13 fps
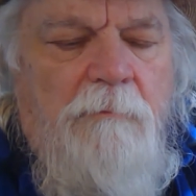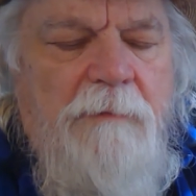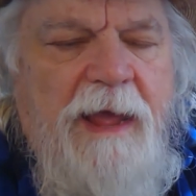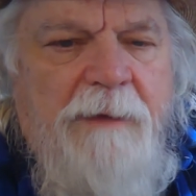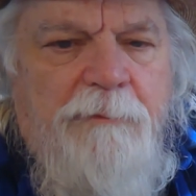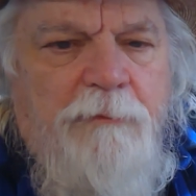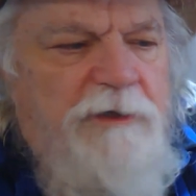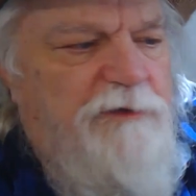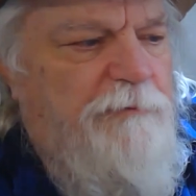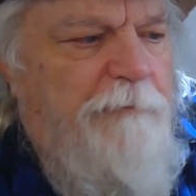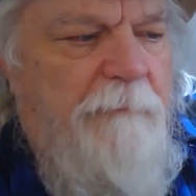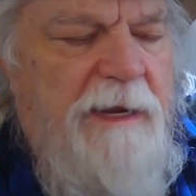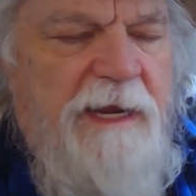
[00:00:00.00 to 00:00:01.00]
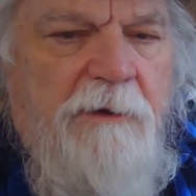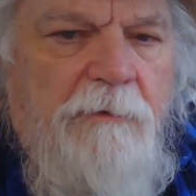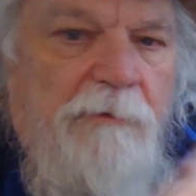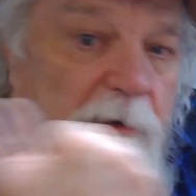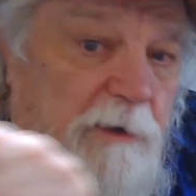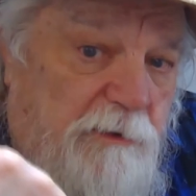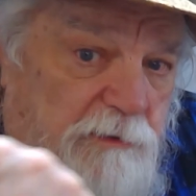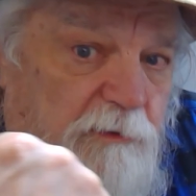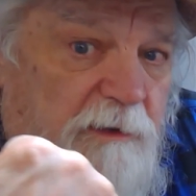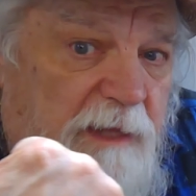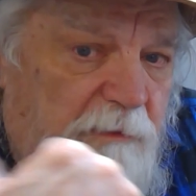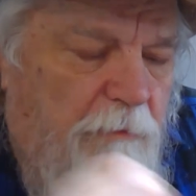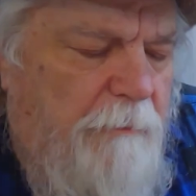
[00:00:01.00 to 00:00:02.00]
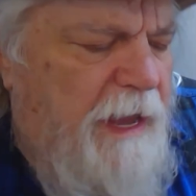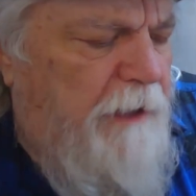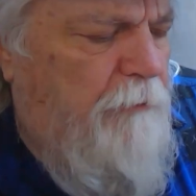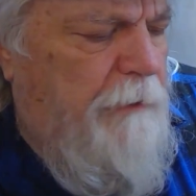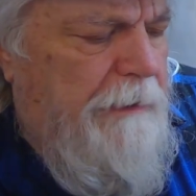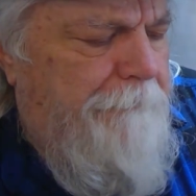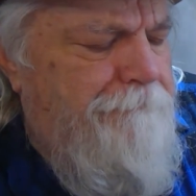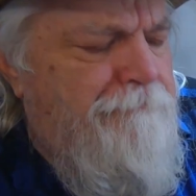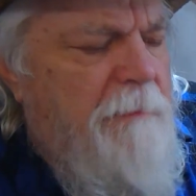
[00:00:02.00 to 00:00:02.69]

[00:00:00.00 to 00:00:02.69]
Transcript: amperage from here to the other battery